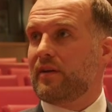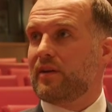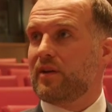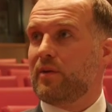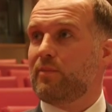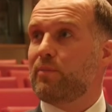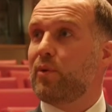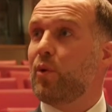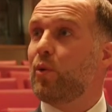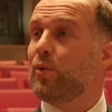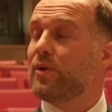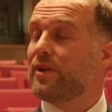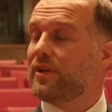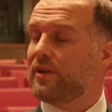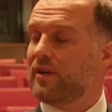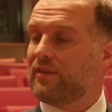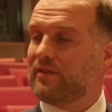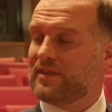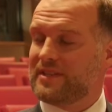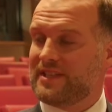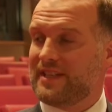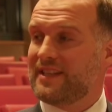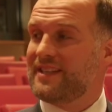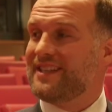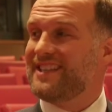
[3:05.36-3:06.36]
component
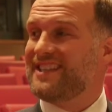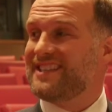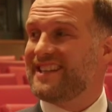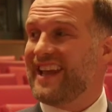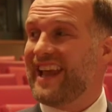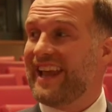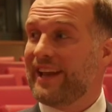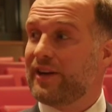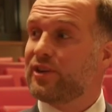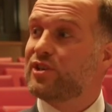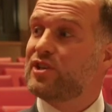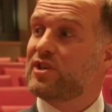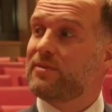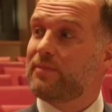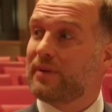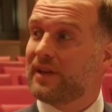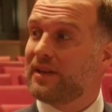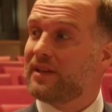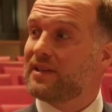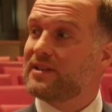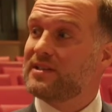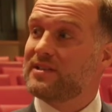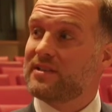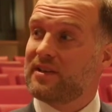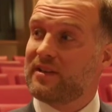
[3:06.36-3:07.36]
of a city's energy
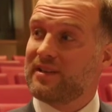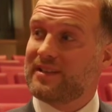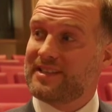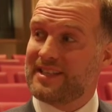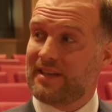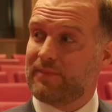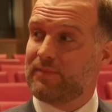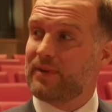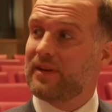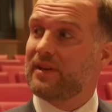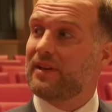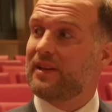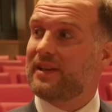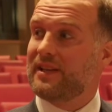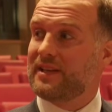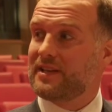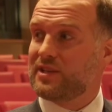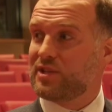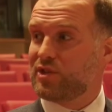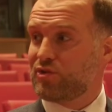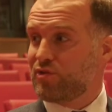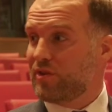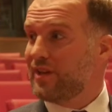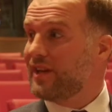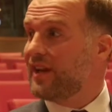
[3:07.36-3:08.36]
bill is typically
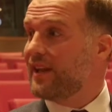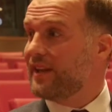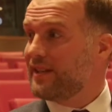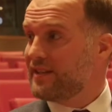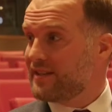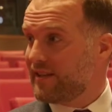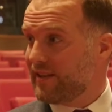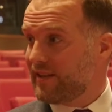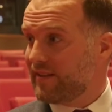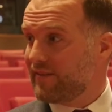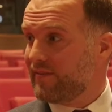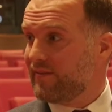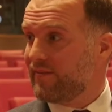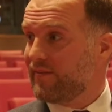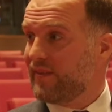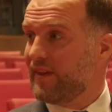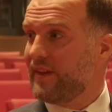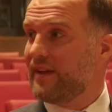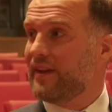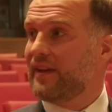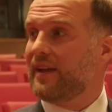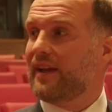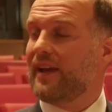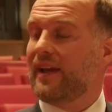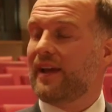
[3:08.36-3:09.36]
its street lighting,
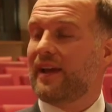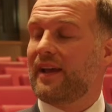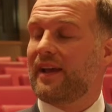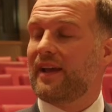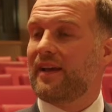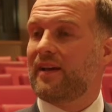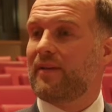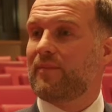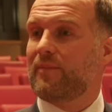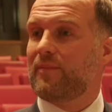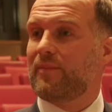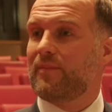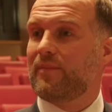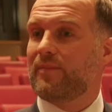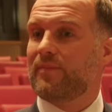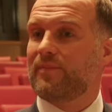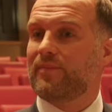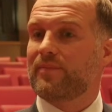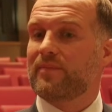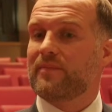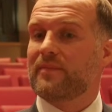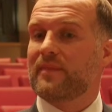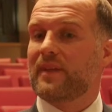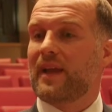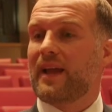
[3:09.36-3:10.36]

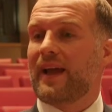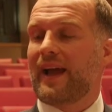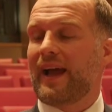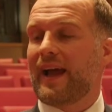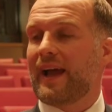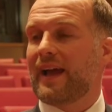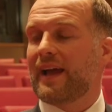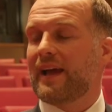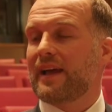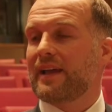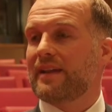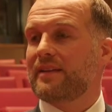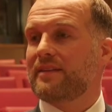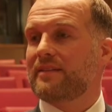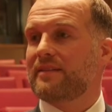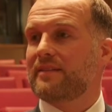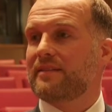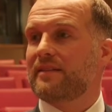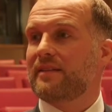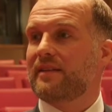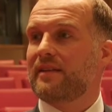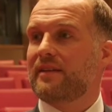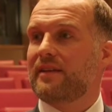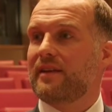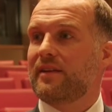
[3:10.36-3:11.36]
and
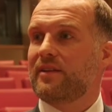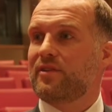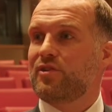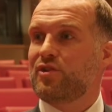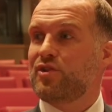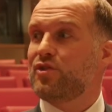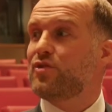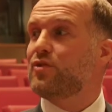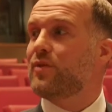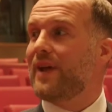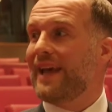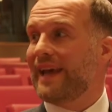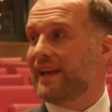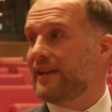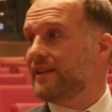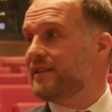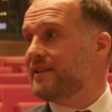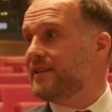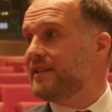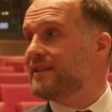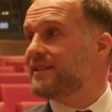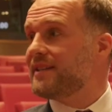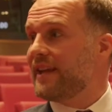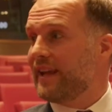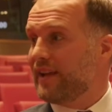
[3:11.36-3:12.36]
new
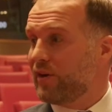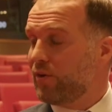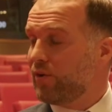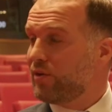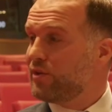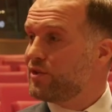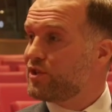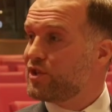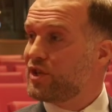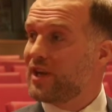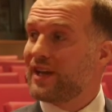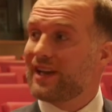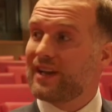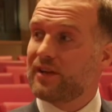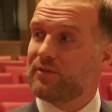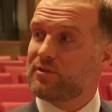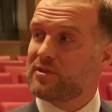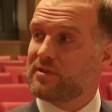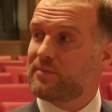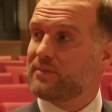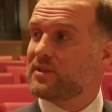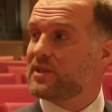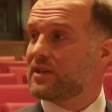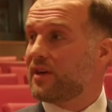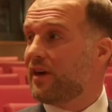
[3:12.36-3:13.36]
LED technology
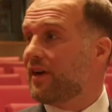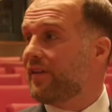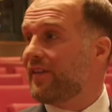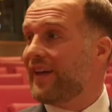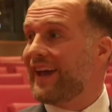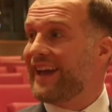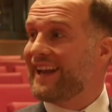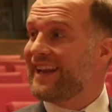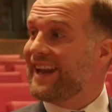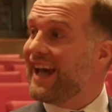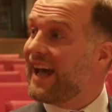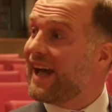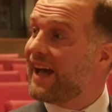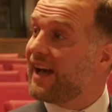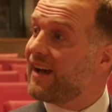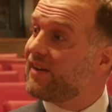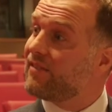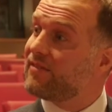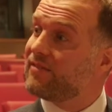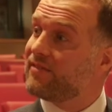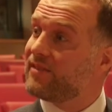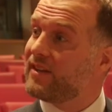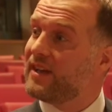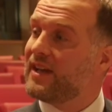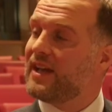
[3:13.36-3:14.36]
allows them to cut that in
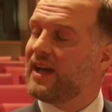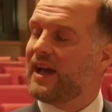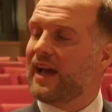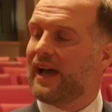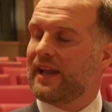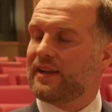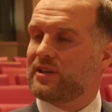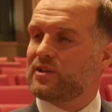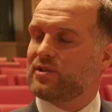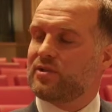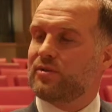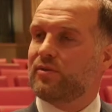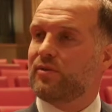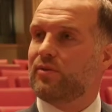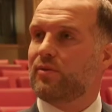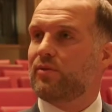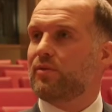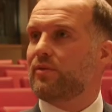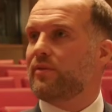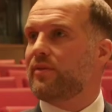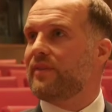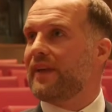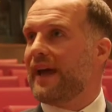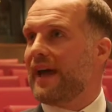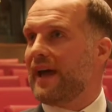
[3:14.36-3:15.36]
half, and
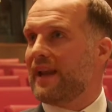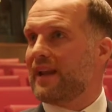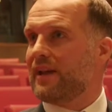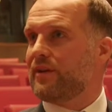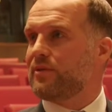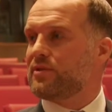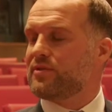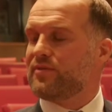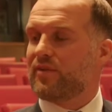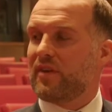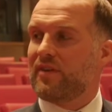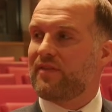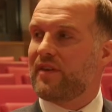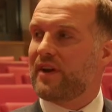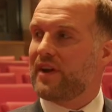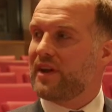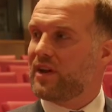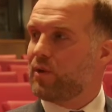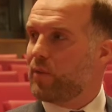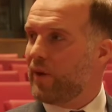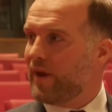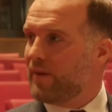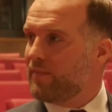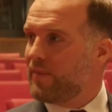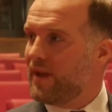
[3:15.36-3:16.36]
so that allows for a very
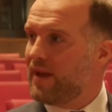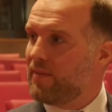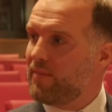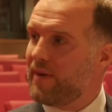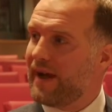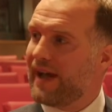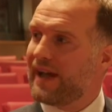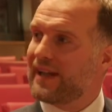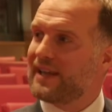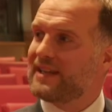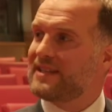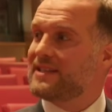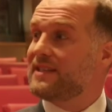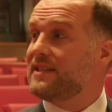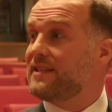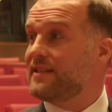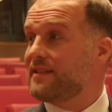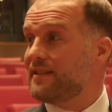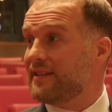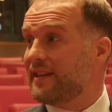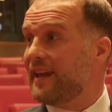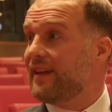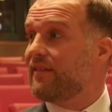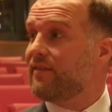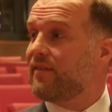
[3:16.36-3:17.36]
quick payback. It's
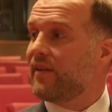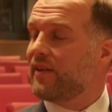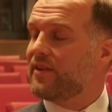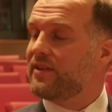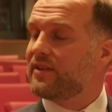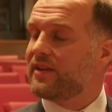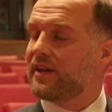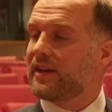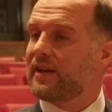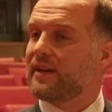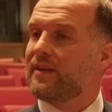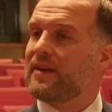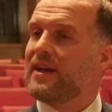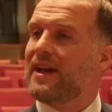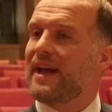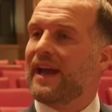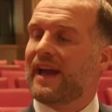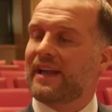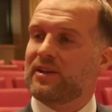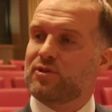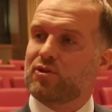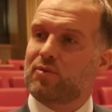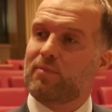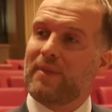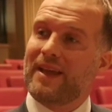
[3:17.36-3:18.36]
easy to get funding,
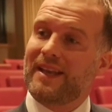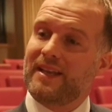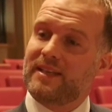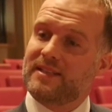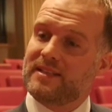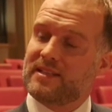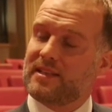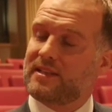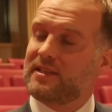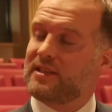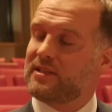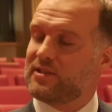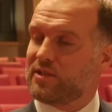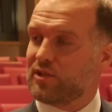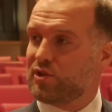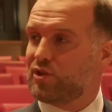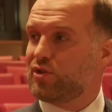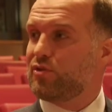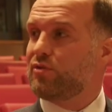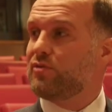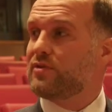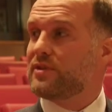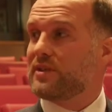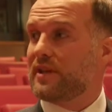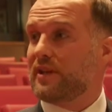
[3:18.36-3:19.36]
and so many cities are
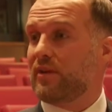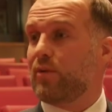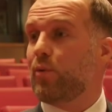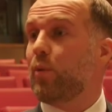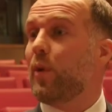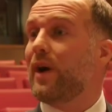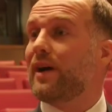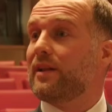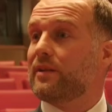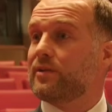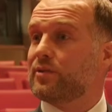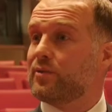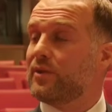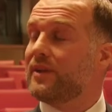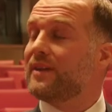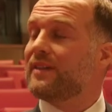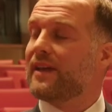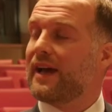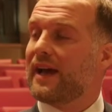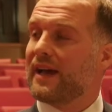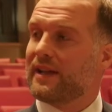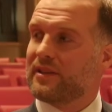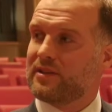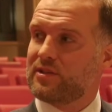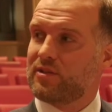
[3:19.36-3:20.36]
choosing, while doing
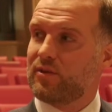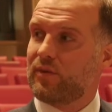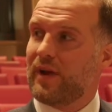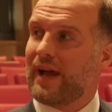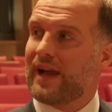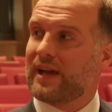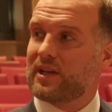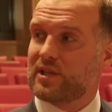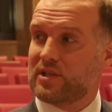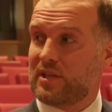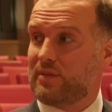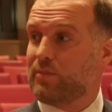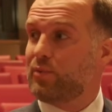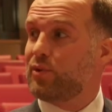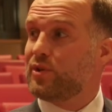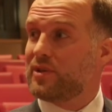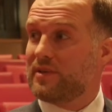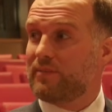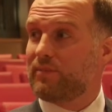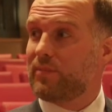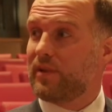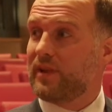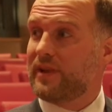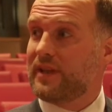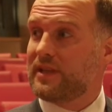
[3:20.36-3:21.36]
that, to actually
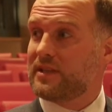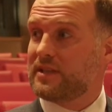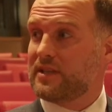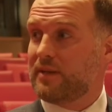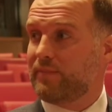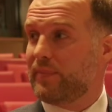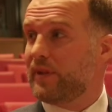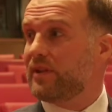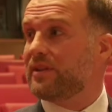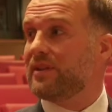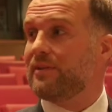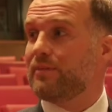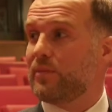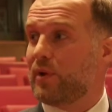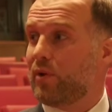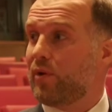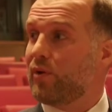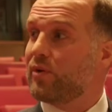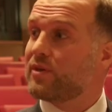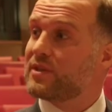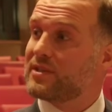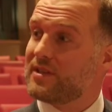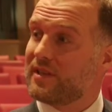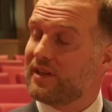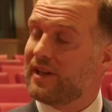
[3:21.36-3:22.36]
put in place the building
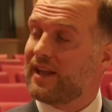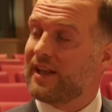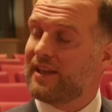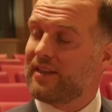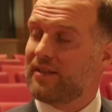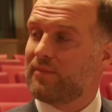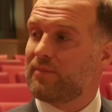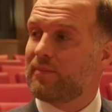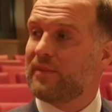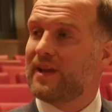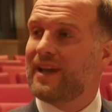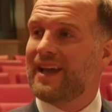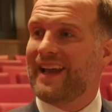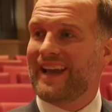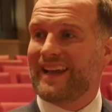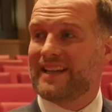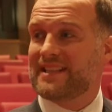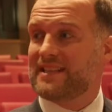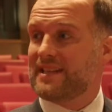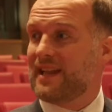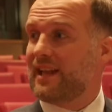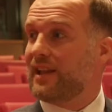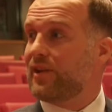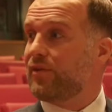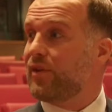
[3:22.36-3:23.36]
blocks that let them
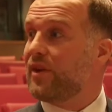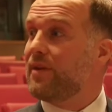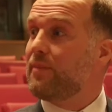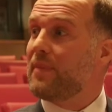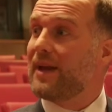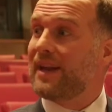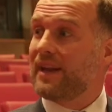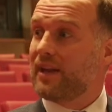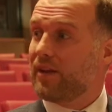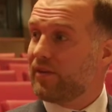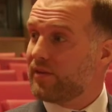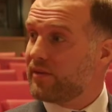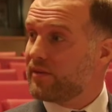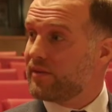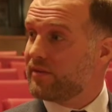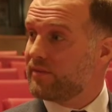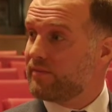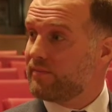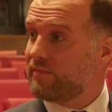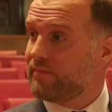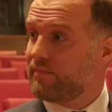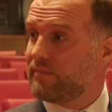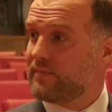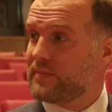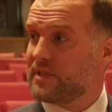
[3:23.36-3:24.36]
accelerate many other
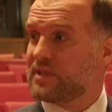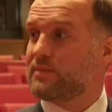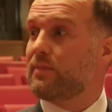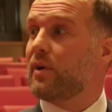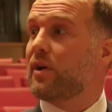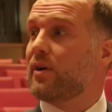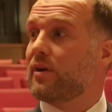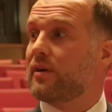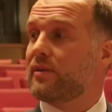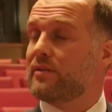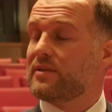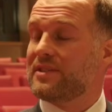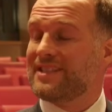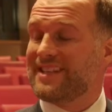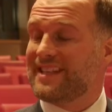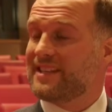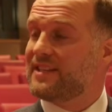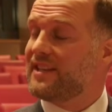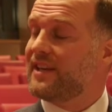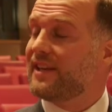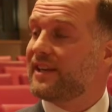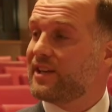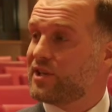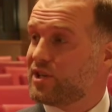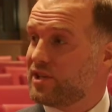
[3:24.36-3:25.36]
smart
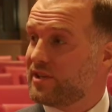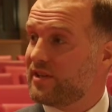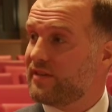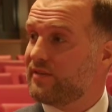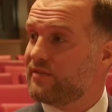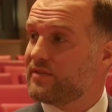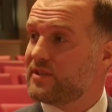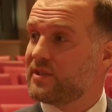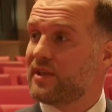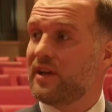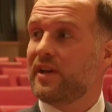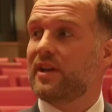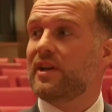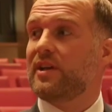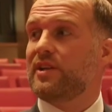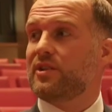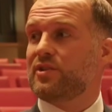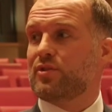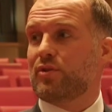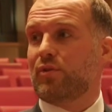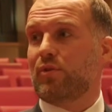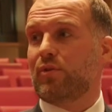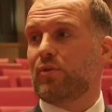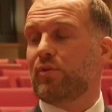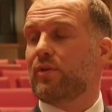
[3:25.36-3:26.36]
city initiatives.
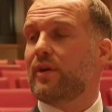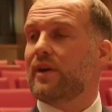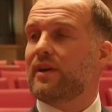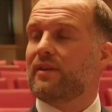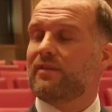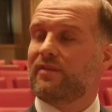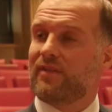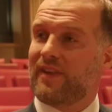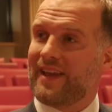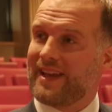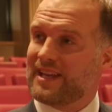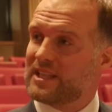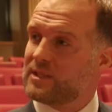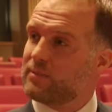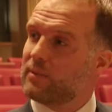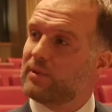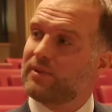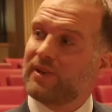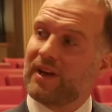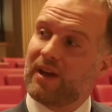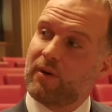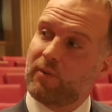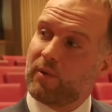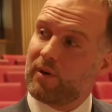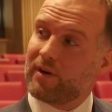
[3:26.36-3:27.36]
So flexible
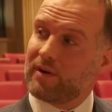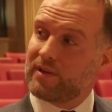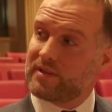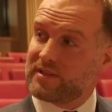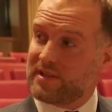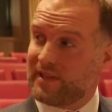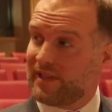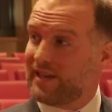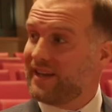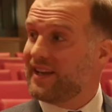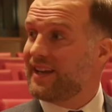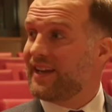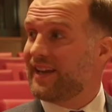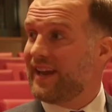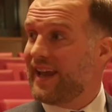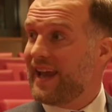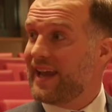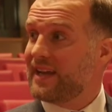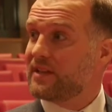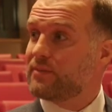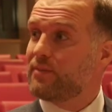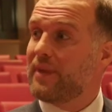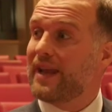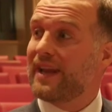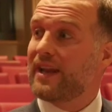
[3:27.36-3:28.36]
networks that can
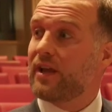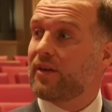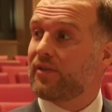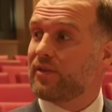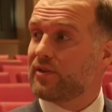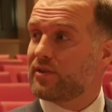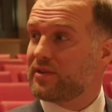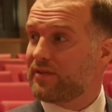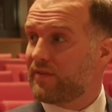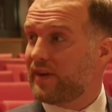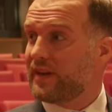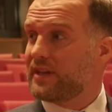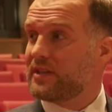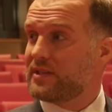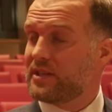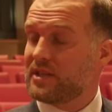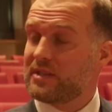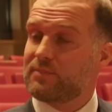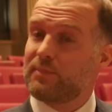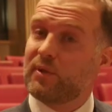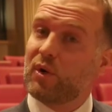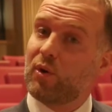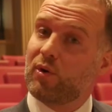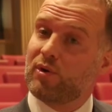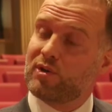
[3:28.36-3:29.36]
connect many other
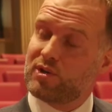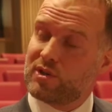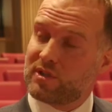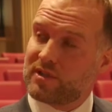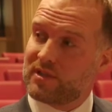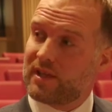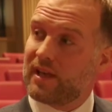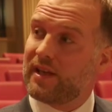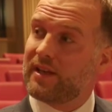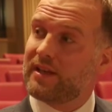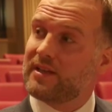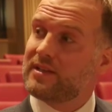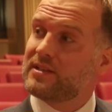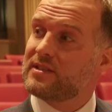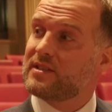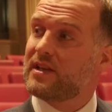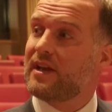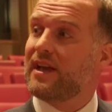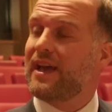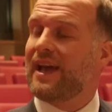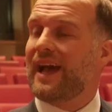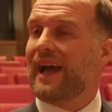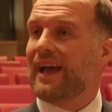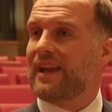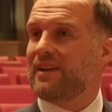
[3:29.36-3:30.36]
devices beyond just lights,
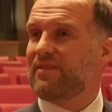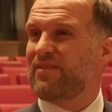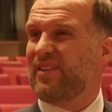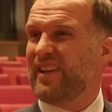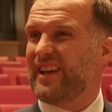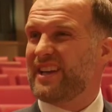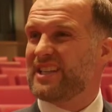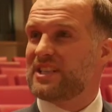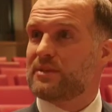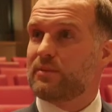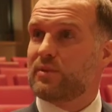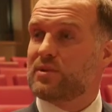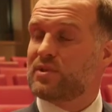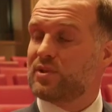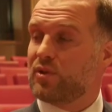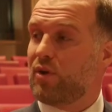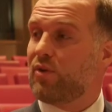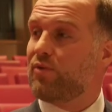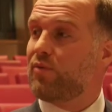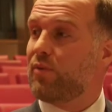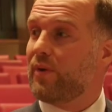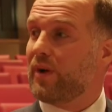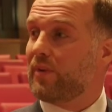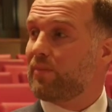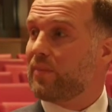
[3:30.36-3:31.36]
and flexible
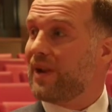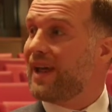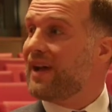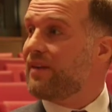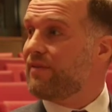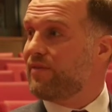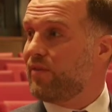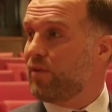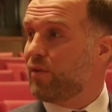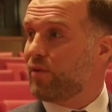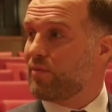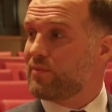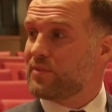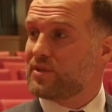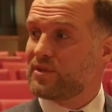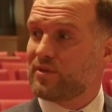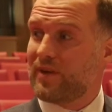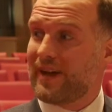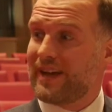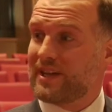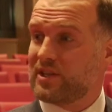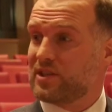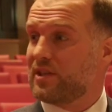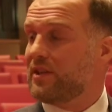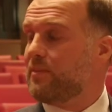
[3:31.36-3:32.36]
software platforms
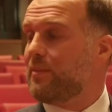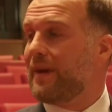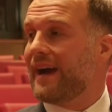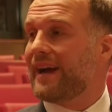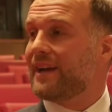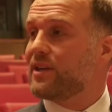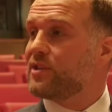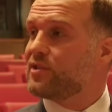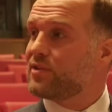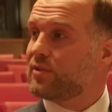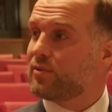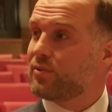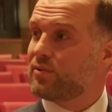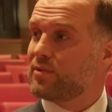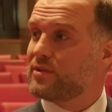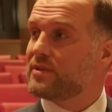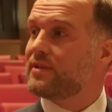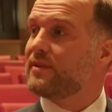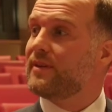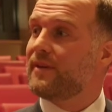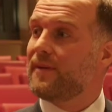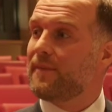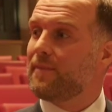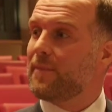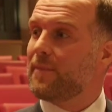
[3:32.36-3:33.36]
to actually manage those.